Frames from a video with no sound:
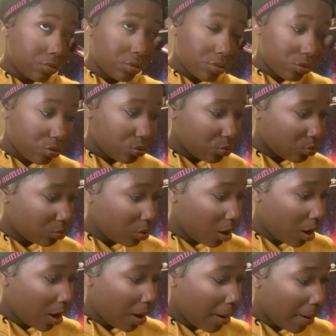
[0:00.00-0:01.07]
soon.
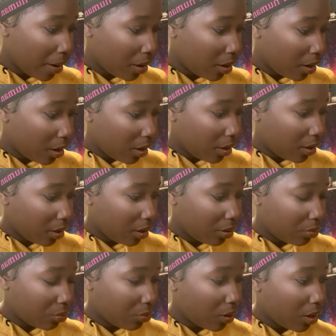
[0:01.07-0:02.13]
I
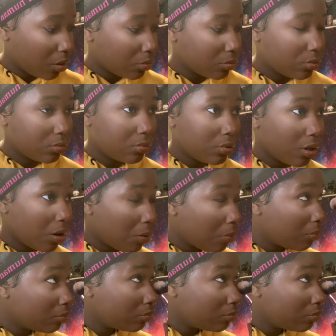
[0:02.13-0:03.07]
don't know how soon though.